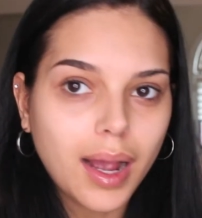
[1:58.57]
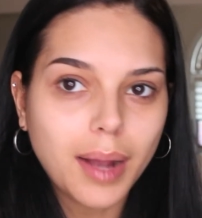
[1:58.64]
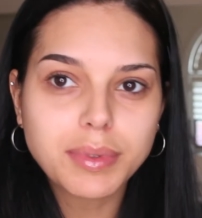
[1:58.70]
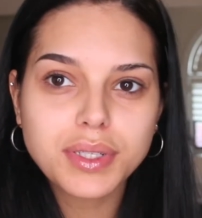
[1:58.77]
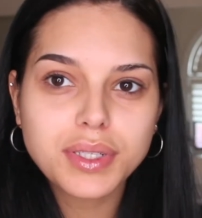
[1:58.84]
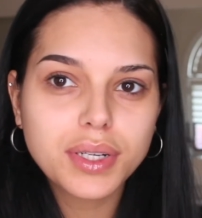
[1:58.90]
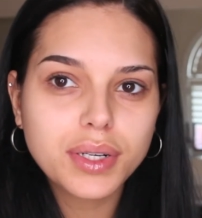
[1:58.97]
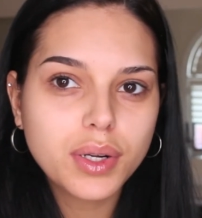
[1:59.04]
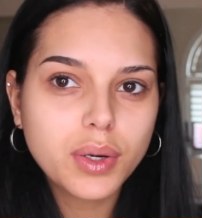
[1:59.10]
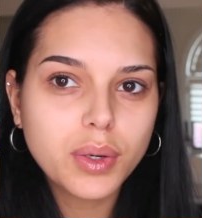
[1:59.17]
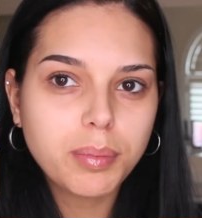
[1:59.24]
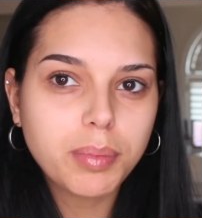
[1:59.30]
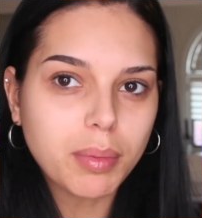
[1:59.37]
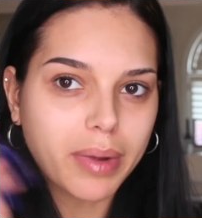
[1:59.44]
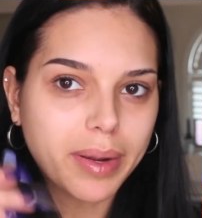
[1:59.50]
I'm just gonna
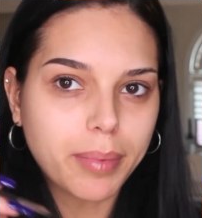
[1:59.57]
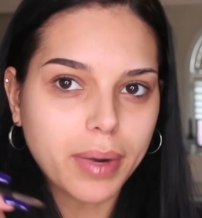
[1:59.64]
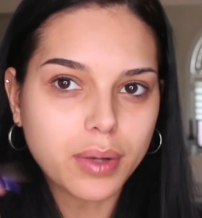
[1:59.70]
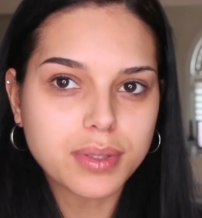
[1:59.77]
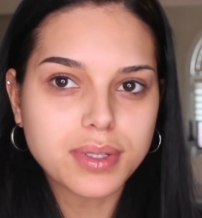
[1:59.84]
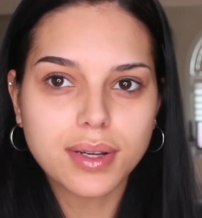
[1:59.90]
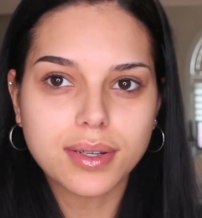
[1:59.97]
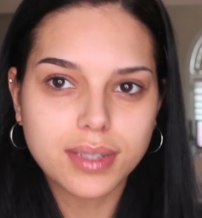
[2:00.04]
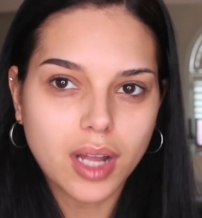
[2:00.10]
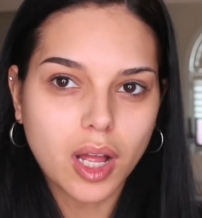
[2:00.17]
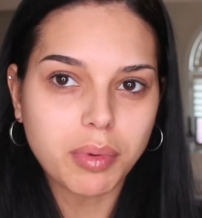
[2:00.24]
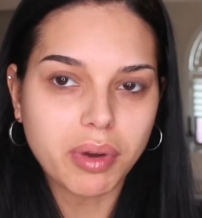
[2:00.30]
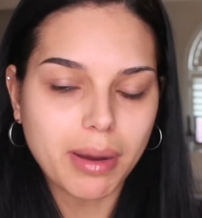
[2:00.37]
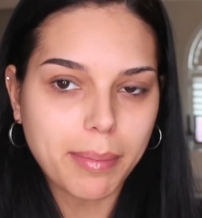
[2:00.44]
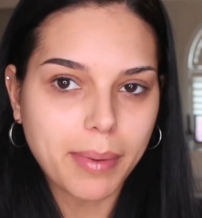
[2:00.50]
go put my brows on. I'll
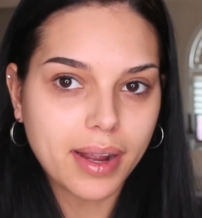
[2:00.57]
be right